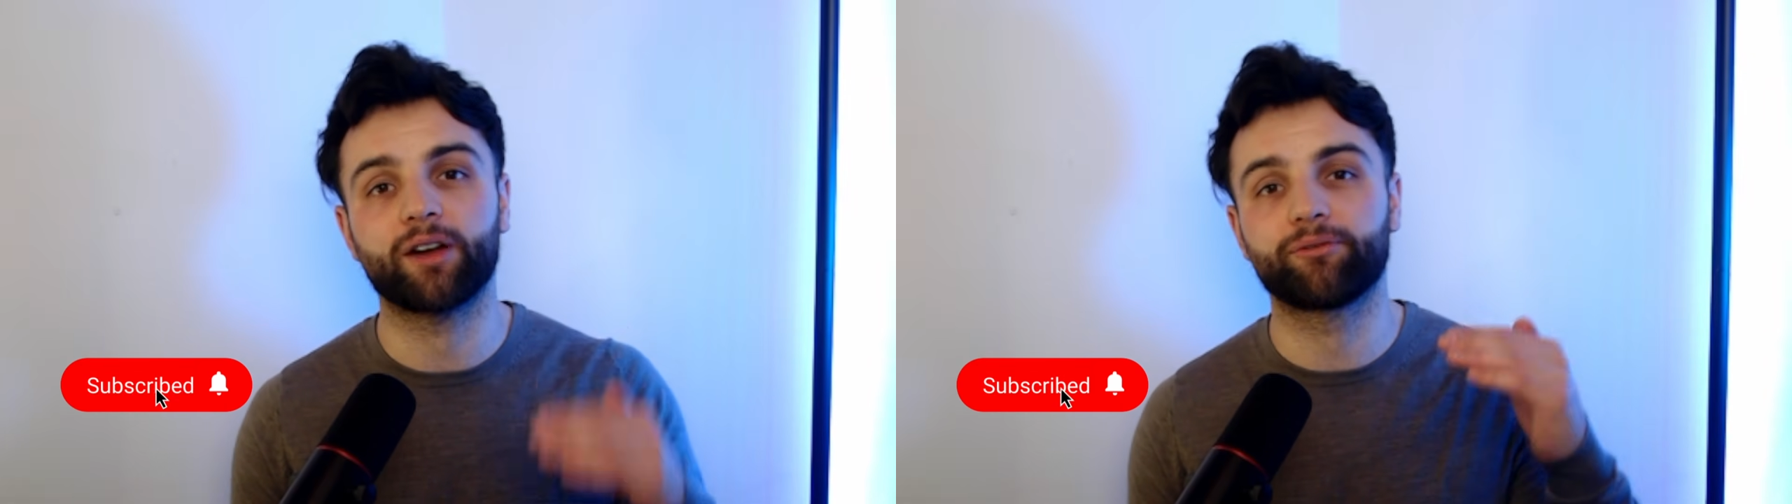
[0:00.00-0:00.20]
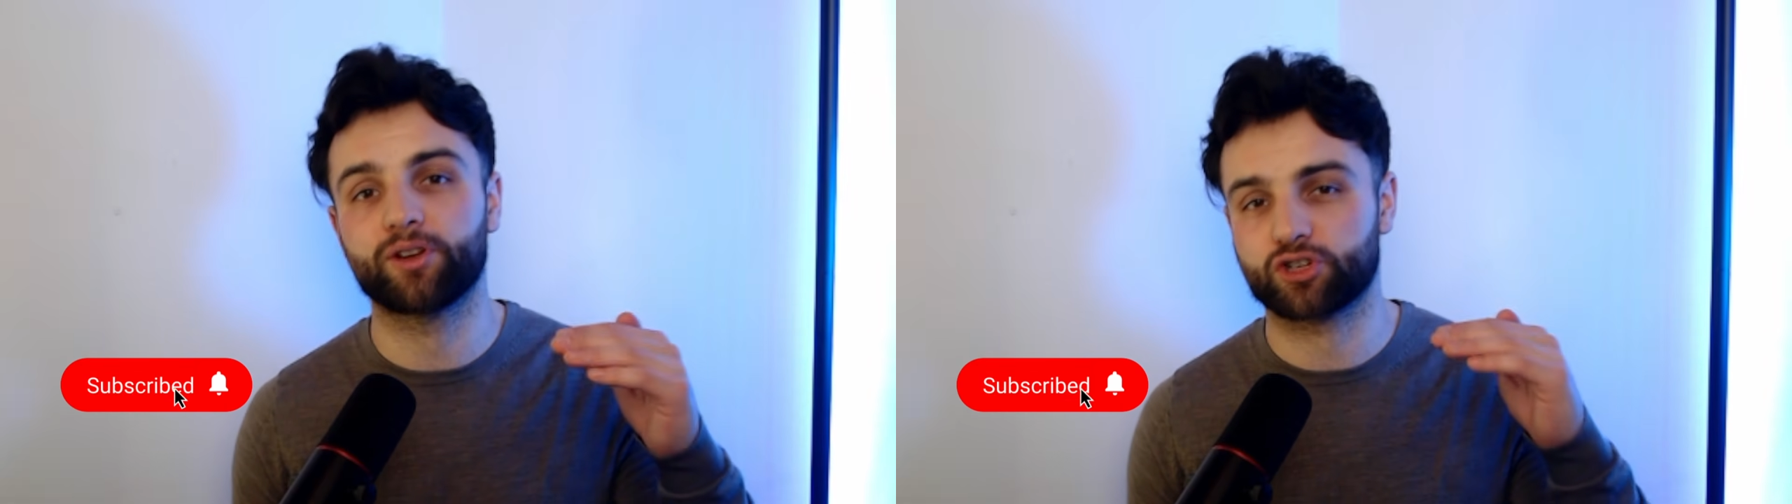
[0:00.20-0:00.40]

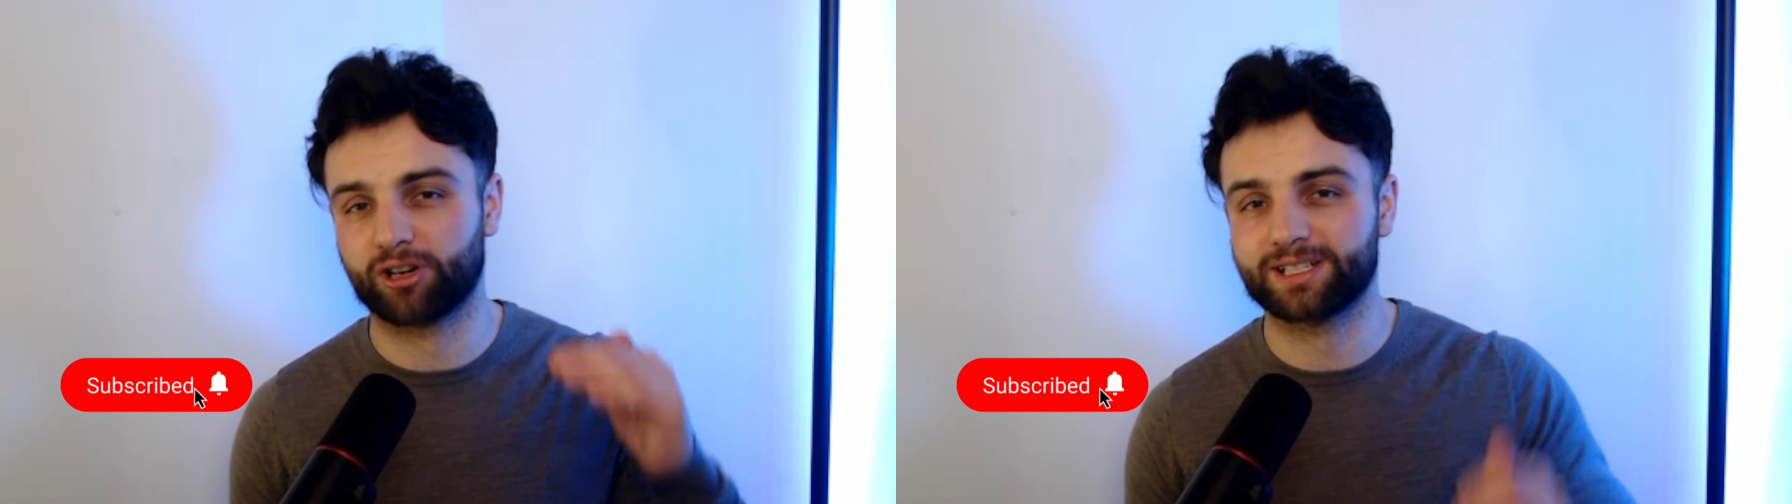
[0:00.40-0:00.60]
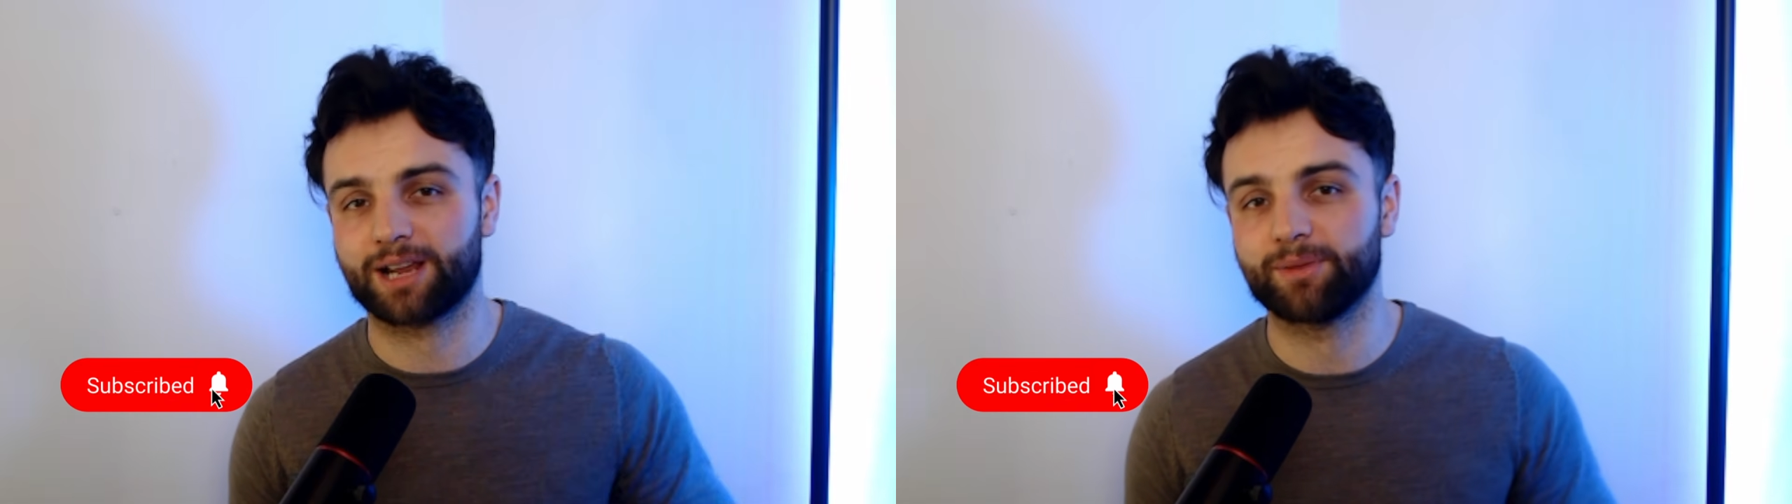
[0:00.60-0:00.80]
that first
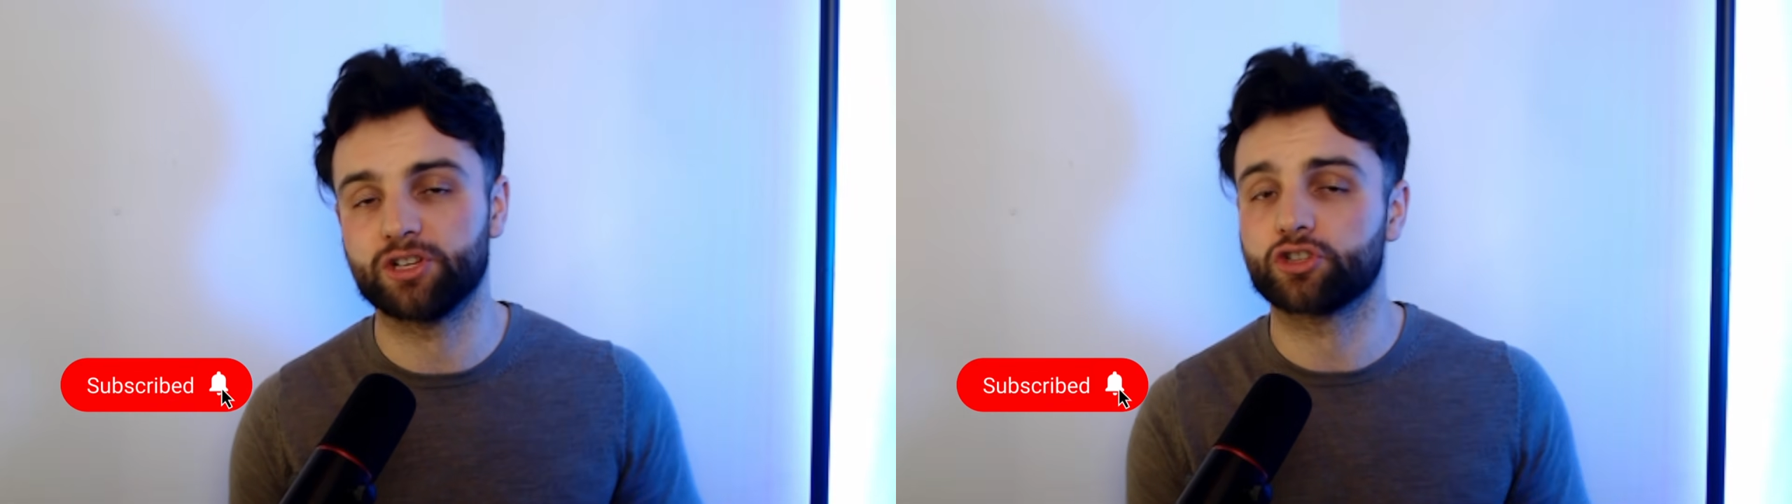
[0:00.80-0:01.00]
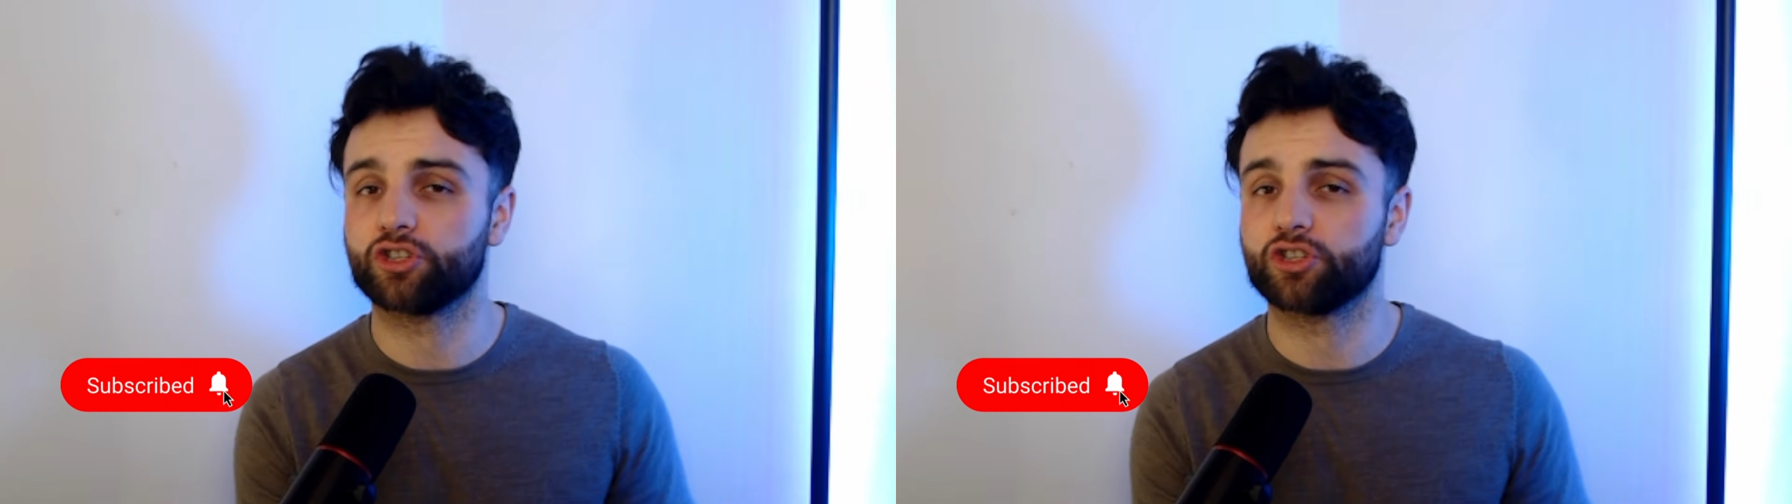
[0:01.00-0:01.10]
strike damage,